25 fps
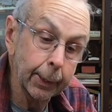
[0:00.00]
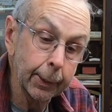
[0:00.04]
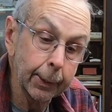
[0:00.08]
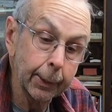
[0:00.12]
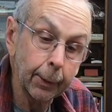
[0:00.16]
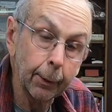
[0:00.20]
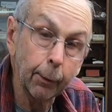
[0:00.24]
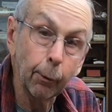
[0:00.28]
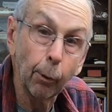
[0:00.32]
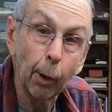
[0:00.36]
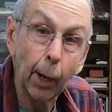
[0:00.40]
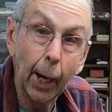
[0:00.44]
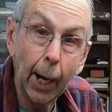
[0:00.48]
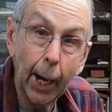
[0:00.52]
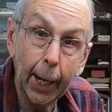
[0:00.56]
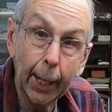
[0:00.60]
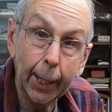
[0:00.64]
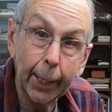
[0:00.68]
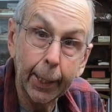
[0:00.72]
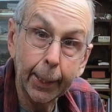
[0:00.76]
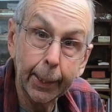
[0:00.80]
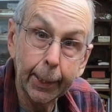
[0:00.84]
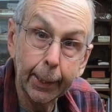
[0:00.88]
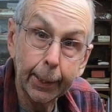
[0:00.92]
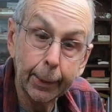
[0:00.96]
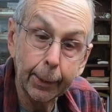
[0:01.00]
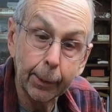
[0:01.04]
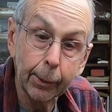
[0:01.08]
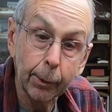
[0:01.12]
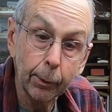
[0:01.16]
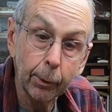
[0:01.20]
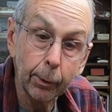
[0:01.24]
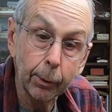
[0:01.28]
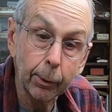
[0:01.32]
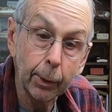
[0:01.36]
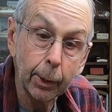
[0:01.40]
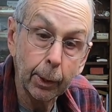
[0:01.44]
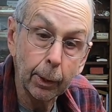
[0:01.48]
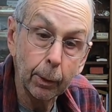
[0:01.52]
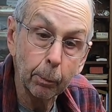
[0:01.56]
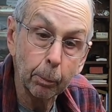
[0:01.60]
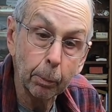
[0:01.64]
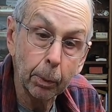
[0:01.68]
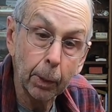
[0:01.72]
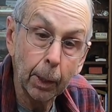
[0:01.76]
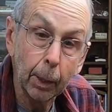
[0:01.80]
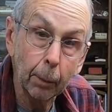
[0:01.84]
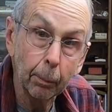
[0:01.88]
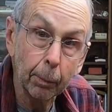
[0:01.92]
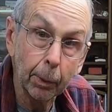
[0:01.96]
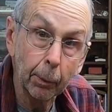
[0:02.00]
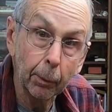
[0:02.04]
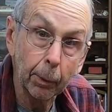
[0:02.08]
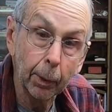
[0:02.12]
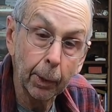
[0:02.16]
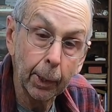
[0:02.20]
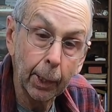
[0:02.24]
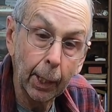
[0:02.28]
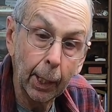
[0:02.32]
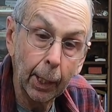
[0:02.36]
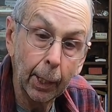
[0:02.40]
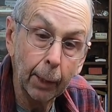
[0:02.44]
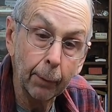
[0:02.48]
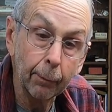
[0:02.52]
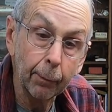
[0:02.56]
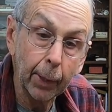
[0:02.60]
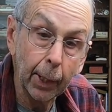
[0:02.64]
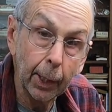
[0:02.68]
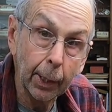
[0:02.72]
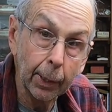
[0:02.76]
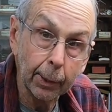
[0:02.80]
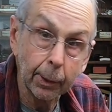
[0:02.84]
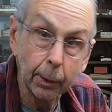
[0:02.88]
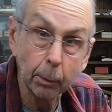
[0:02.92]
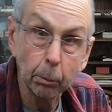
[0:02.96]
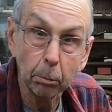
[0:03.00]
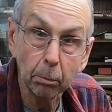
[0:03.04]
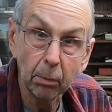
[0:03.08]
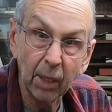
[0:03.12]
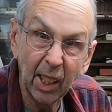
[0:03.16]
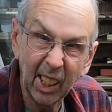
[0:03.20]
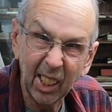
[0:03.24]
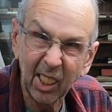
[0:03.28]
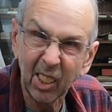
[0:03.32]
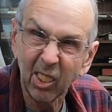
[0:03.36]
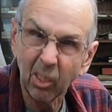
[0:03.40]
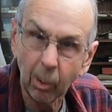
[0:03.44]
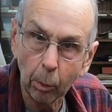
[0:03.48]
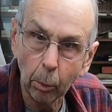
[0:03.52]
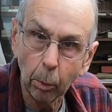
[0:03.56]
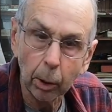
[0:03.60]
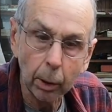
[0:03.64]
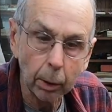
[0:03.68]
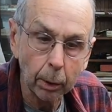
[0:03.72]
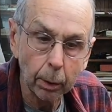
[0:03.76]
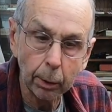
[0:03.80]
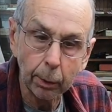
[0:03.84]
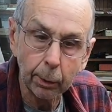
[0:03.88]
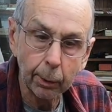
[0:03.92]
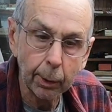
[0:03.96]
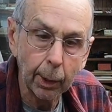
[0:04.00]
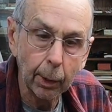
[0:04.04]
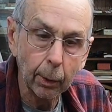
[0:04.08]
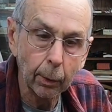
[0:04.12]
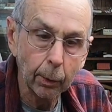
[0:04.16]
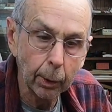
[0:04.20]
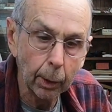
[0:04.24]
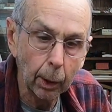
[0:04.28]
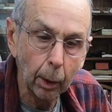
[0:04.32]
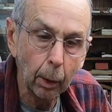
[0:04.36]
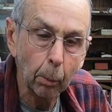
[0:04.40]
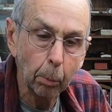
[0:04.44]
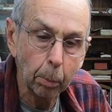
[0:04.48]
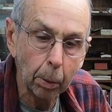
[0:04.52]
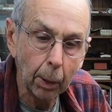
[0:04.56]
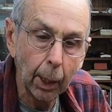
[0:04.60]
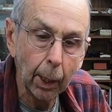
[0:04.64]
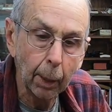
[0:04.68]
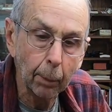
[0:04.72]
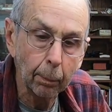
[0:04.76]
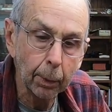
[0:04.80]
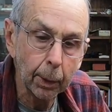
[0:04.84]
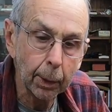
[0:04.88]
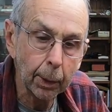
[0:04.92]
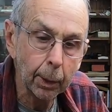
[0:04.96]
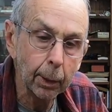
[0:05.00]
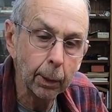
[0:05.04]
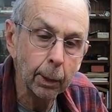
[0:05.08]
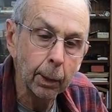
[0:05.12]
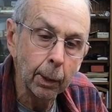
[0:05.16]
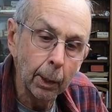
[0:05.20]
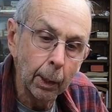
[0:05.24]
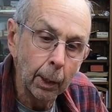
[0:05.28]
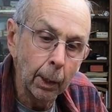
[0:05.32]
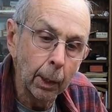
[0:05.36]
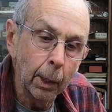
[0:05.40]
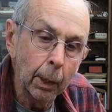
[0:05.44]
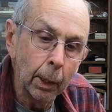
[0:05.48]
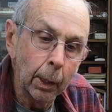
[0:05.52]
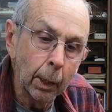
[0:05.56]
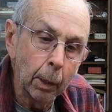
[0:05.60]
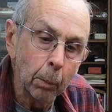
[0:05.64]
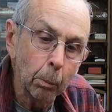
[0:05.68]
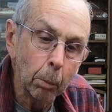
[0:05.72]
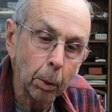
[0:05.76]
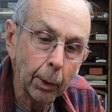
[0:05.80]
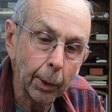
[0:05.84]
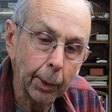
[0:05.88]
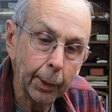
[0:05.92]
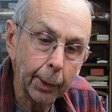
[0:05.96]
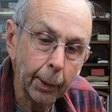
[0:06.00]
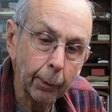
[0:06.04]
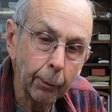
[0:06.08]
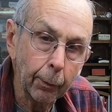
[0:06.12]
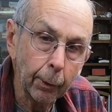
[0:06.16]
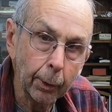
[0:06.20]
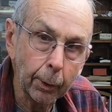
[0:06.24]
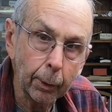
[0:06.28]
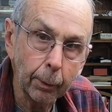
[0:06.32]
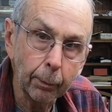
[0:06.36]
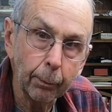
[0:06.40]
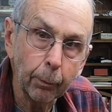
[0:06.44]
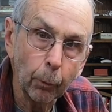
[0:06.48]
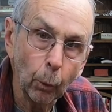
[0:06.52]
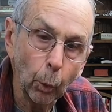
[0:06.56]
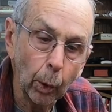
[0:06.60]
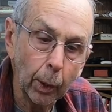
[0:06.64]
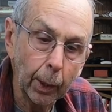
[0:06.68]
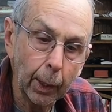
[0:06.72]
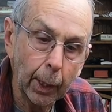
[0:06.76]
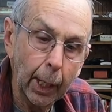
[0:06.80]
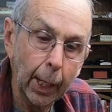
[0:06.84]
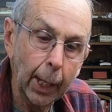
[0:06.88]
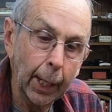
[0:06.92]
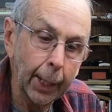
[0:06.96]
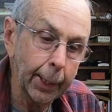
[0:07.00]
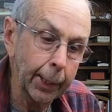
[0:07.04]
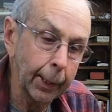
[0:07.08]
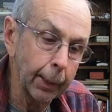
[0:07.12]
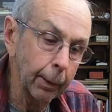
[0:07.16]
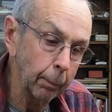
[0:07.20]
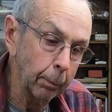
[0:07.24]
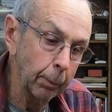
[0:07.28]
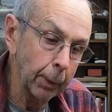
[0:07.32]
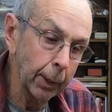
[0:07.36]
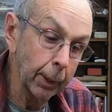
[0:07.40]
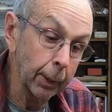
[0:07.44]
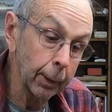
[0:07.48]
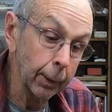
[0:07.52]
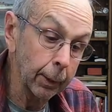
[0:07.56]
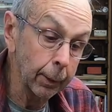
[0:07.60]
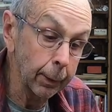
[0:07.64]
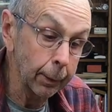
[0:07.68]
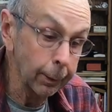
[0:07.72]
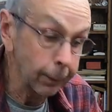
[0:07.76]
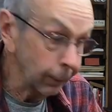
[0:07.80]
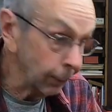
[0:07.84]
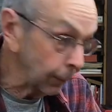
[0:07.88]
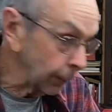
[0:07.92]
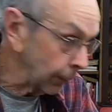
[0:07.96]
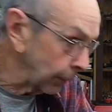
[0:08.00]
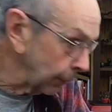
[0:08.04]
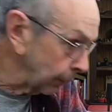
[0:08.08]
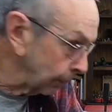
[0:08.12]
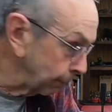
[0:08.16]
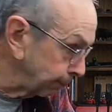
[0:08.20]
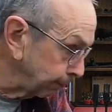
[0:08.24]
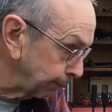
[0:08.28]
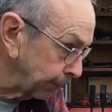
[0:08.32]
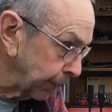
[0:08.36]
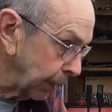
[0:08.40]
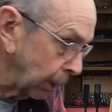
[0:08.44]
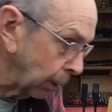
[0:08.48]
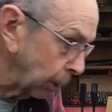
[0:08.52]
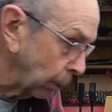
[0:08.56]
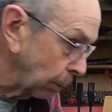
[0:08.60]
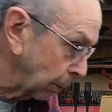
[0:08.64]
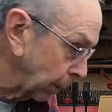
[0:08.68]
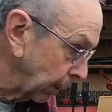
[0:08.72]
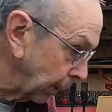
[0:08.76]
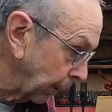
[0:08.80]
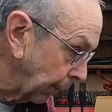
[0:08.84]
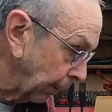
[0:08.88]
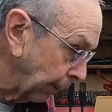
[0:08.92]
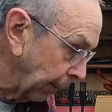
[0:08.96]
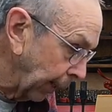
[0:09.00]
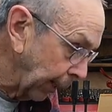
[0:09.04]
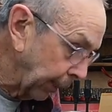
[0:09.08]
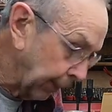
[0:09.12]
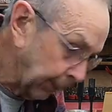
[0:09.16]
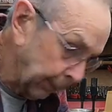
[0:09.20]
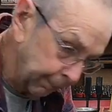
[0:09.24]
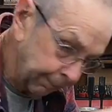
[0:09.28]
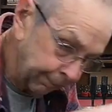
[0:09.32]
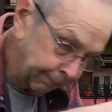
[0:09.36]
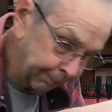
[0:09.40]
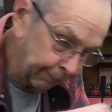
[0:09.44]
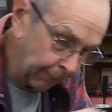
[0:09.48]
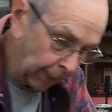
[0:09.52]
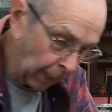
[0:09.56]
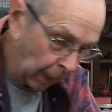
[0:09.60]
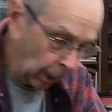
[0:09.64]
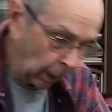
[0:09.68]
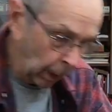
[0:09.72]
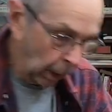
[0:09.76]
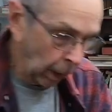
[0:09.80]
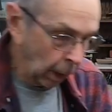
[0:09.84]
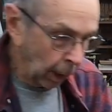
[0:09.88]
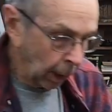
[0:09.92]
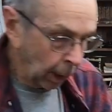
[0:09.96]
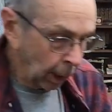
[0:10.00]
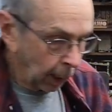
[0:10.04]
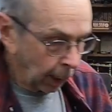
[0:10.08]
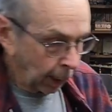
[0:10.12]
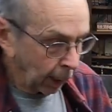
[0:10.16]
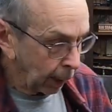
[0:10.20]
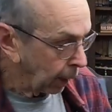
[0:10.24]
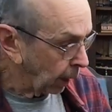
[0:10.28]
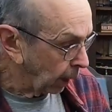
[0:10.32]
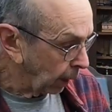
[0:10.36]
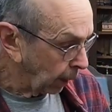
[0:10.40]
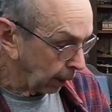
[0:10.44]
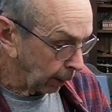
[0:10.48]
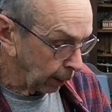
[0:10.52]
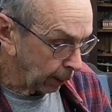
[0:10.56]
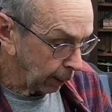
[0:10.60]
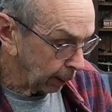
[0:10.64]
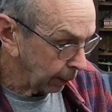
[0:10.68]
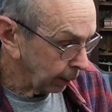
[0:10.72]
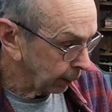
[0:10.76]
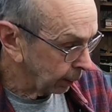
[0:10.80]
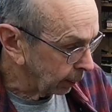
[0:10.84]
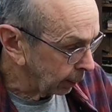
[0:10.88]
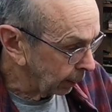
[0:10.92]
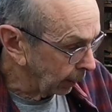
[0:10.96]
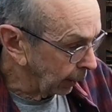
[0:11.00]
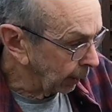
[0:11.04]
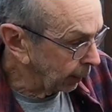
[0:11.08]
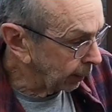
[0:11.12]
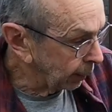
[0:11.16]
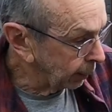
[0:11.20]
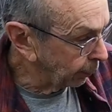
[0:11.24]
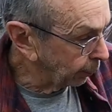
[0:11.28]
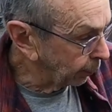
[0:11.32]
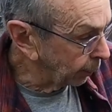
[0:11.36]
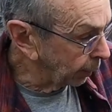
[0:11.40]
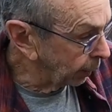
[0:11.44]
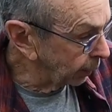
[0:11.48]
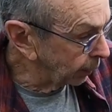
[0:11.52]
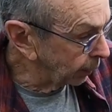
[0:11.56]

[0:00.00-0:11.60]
a crack in it, so I've got some extra ones around. I'll probably put a different one on it because, you know, you don't want to crack. So that's the front